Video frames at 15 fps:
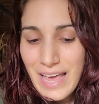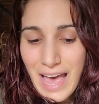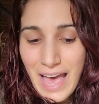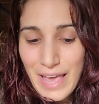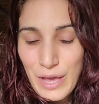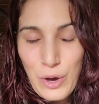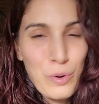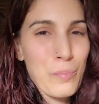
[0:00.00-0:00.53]

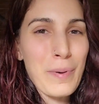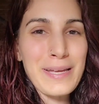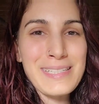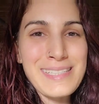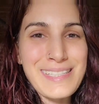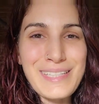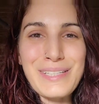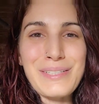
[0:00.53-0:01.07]
I hope I
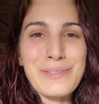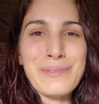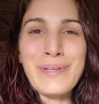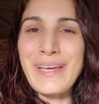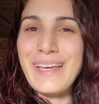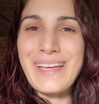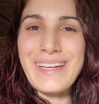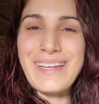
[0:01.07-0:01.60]
see you
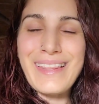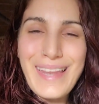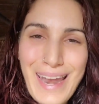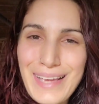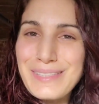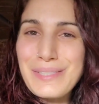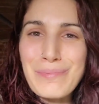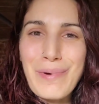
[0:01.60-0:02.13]
in the
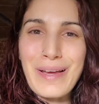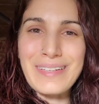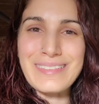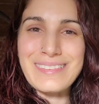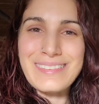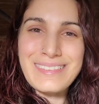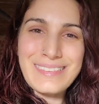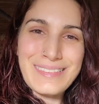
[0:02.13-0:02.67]
next one.
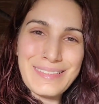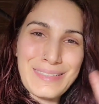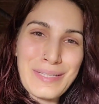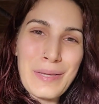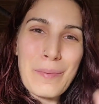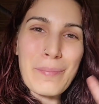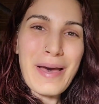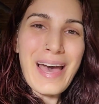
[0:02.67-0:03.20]

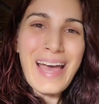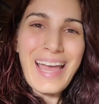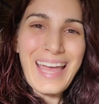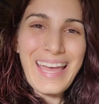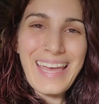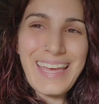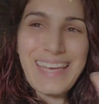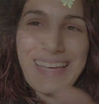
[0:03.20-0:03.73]

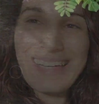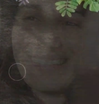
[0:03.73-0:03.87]
Bye!